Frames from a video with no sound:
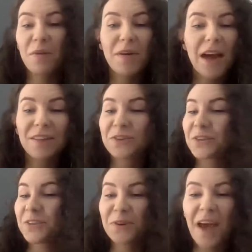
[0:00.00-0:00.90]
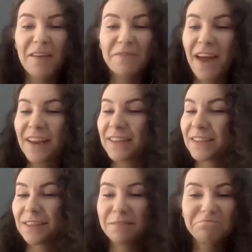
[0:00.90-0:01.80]
Antoni, do you have
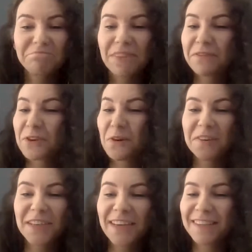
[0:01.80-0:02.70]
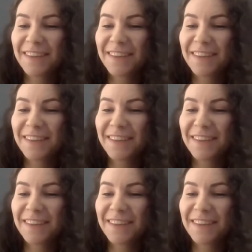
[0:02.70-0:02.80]
any view on that?